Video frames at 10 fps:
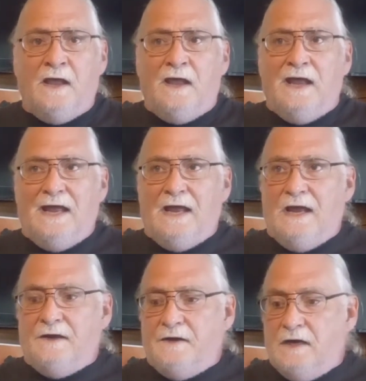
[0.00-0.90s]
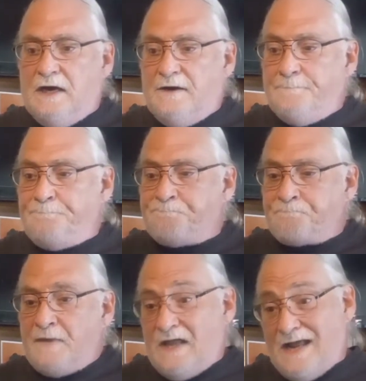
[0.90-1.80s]
And
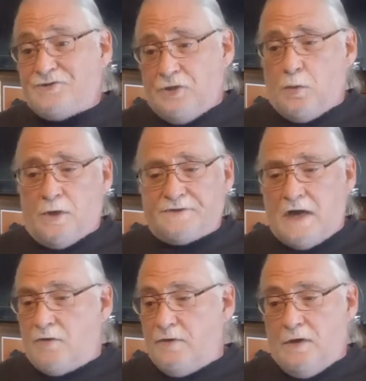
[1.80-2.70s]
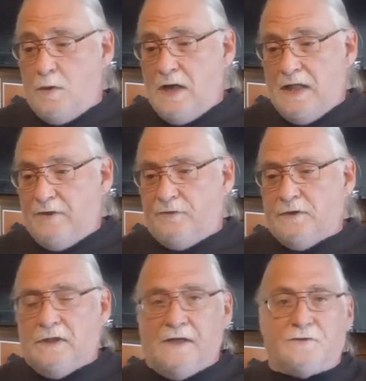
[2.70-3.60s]
it actually worked out real well. I really
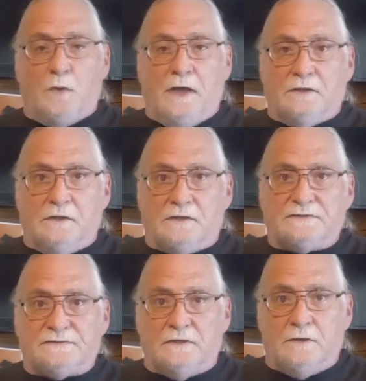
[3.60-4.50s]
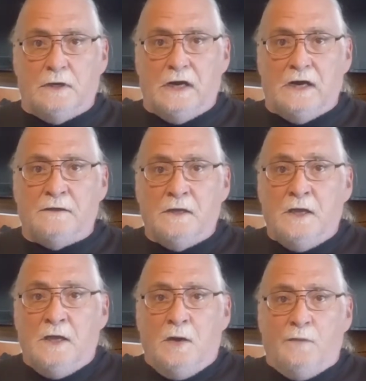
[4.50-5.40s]
like the way it looks. So
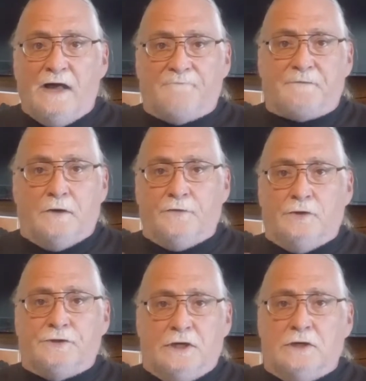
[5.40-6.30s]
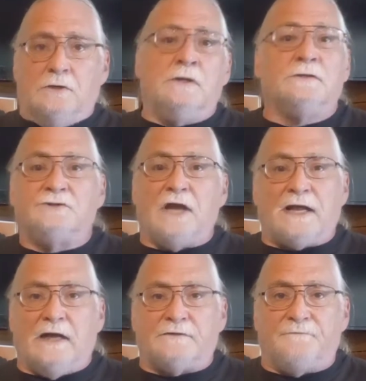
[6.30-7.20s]
without further ado, check
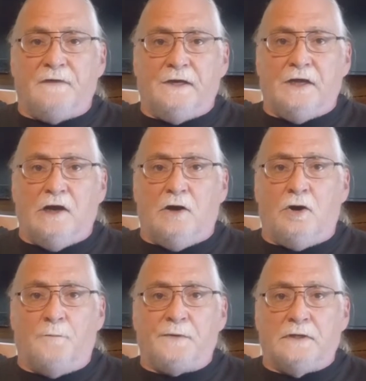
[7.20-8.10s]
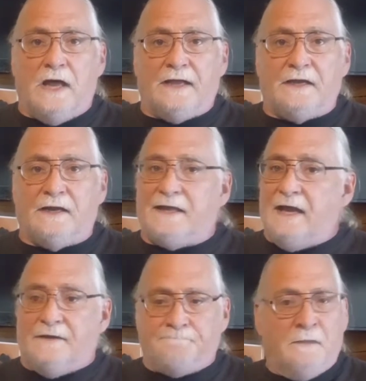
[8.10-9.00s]
out the video. Hope you like it.
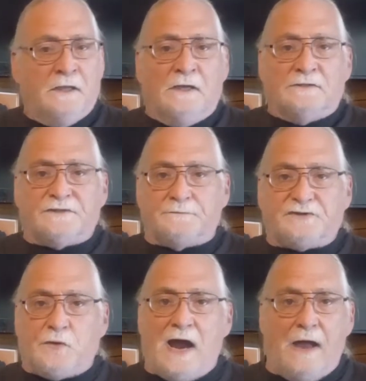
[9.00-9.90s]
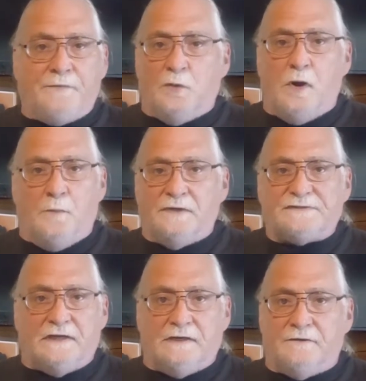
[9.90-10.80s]
Again, subscribe. You won't miss
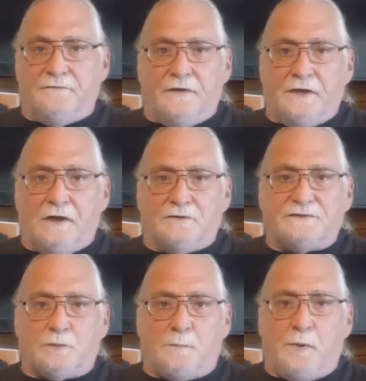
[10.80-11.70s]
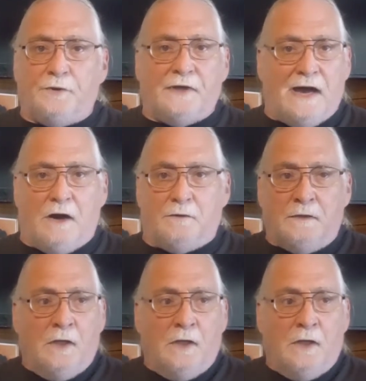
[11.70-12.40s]
any of the videos that we're putting out,